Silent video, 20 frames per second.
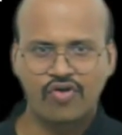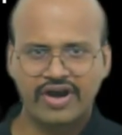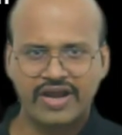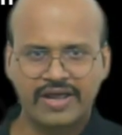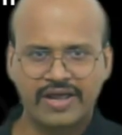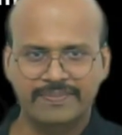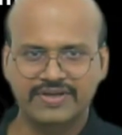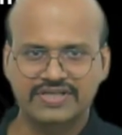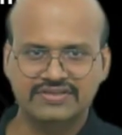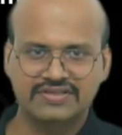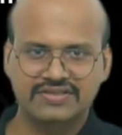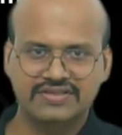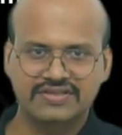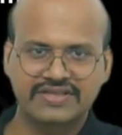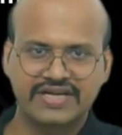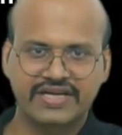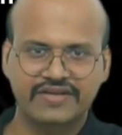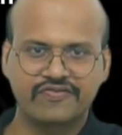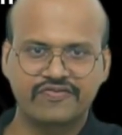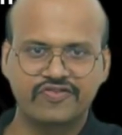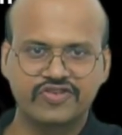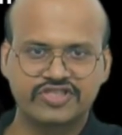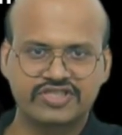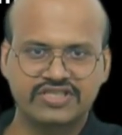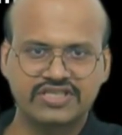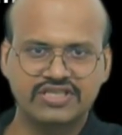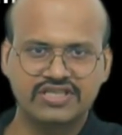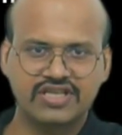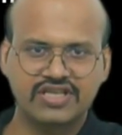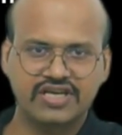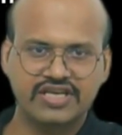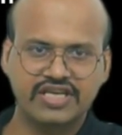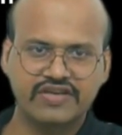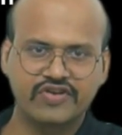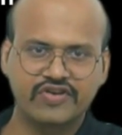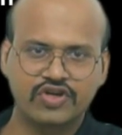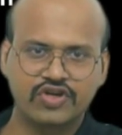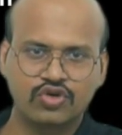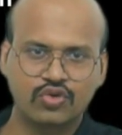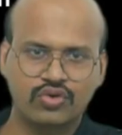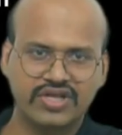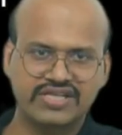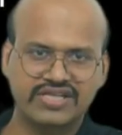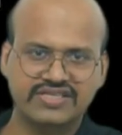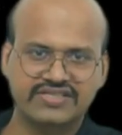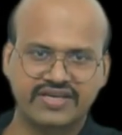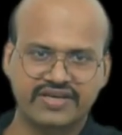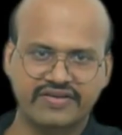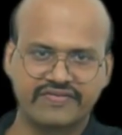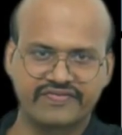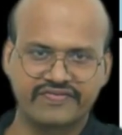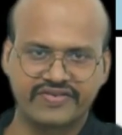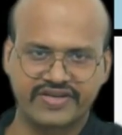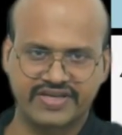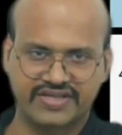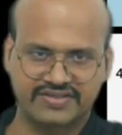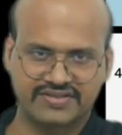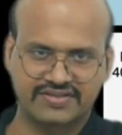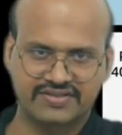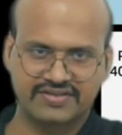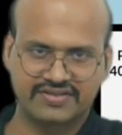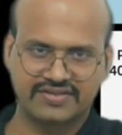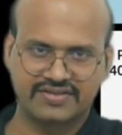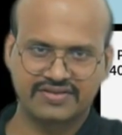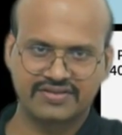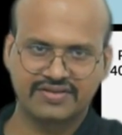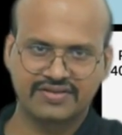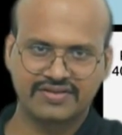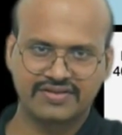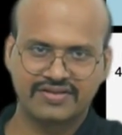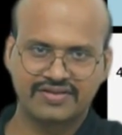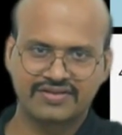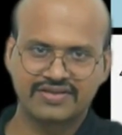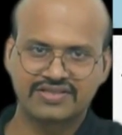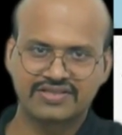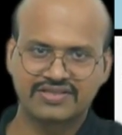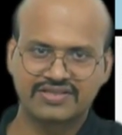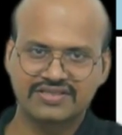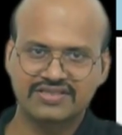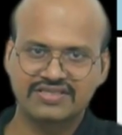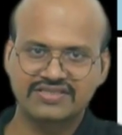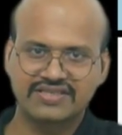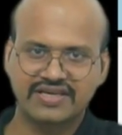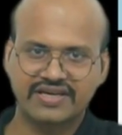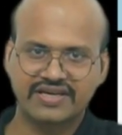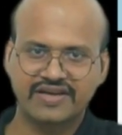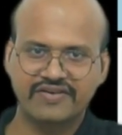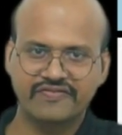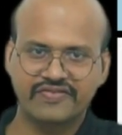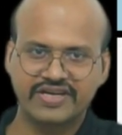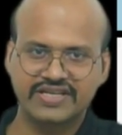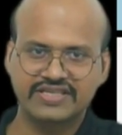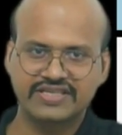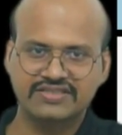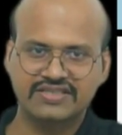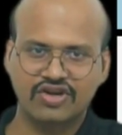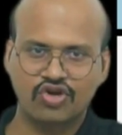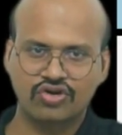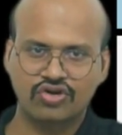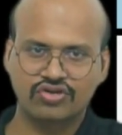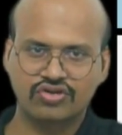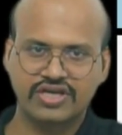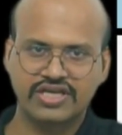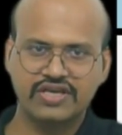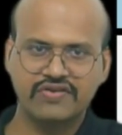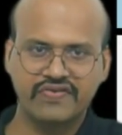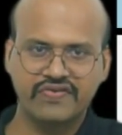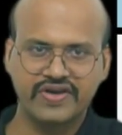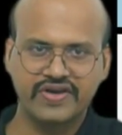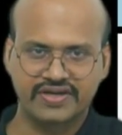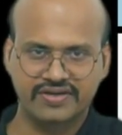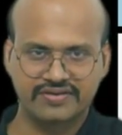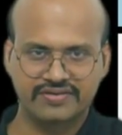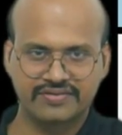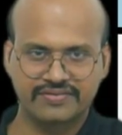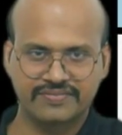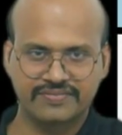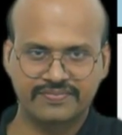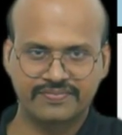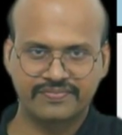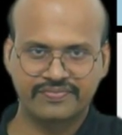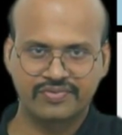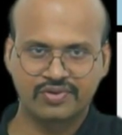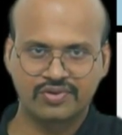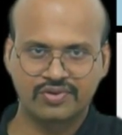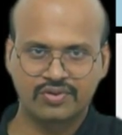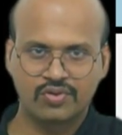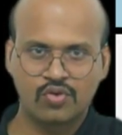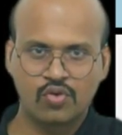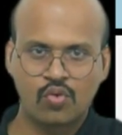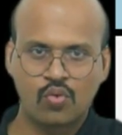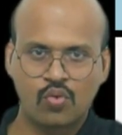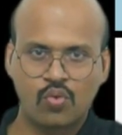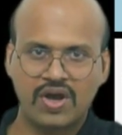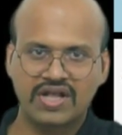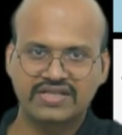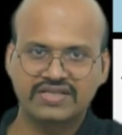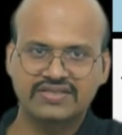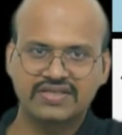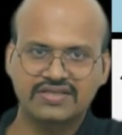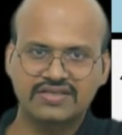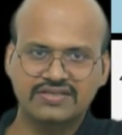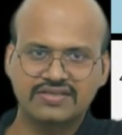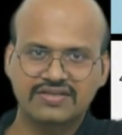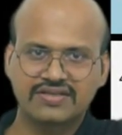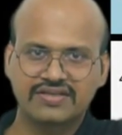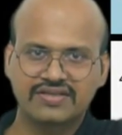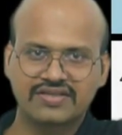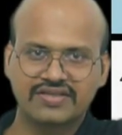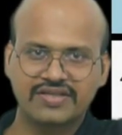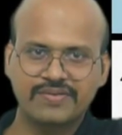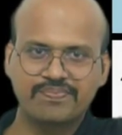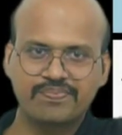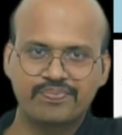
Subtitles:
happens that if you see the equatorial circumference, this is the circumference around the equator, while this is the